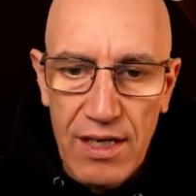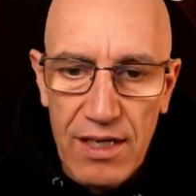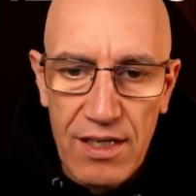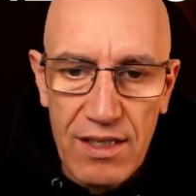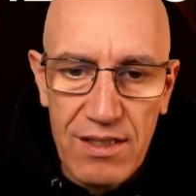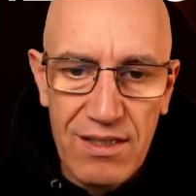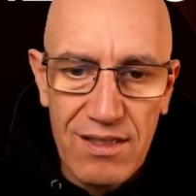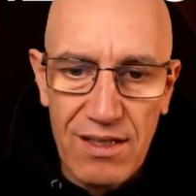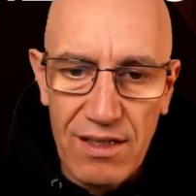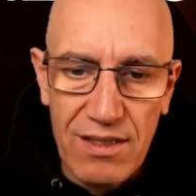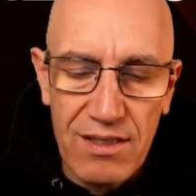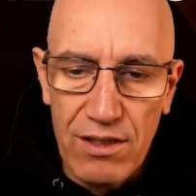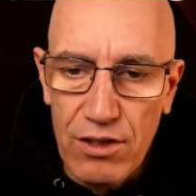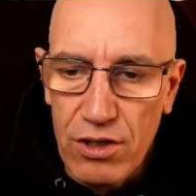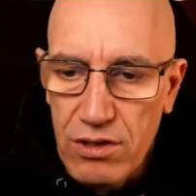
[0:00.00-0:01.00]
It takes
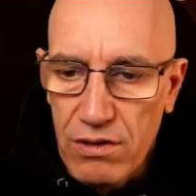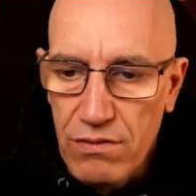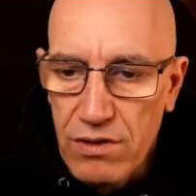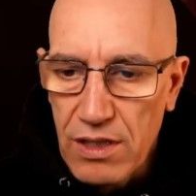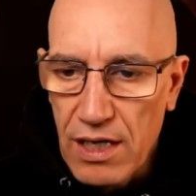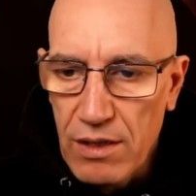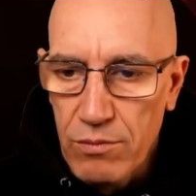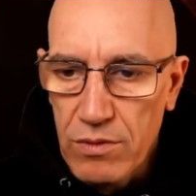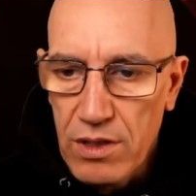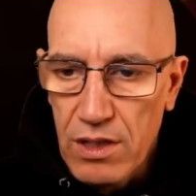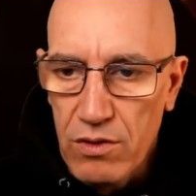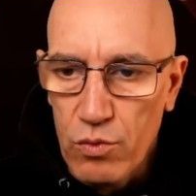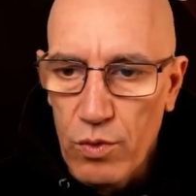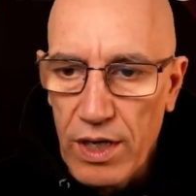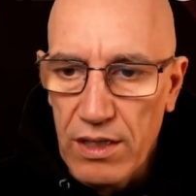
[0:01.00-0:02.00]
a lot of time.
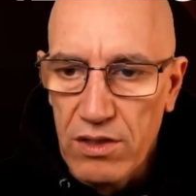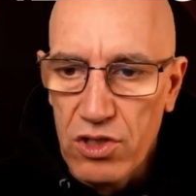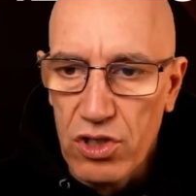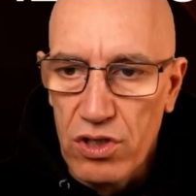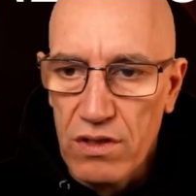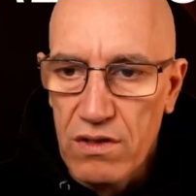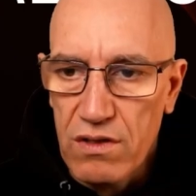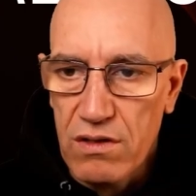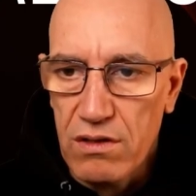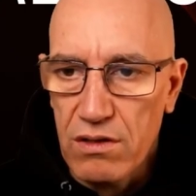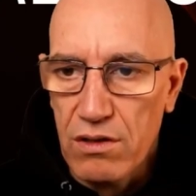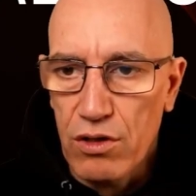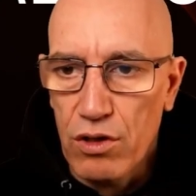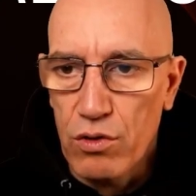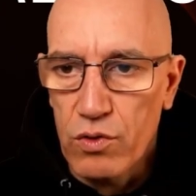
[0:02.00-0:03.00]
Then white just
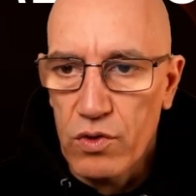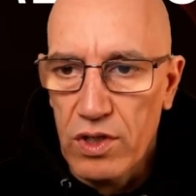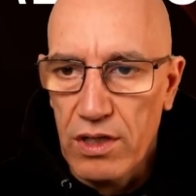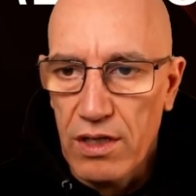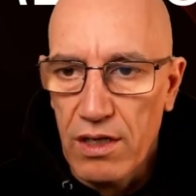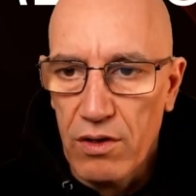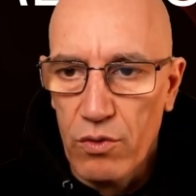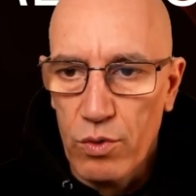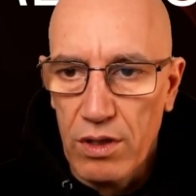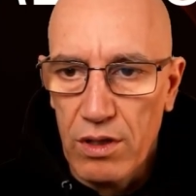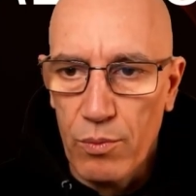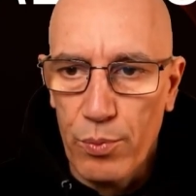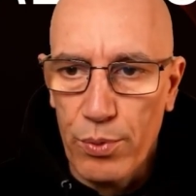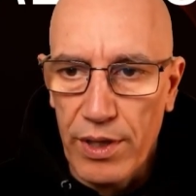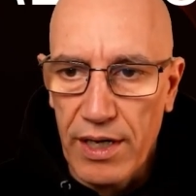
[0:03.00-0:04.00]
goes ahead with the
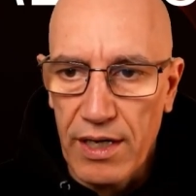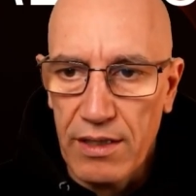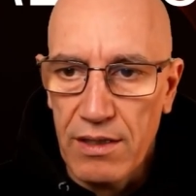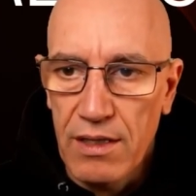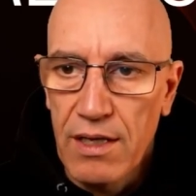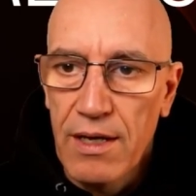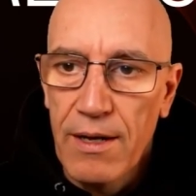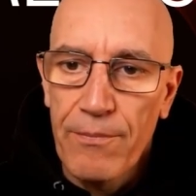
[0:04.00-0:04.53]
plan.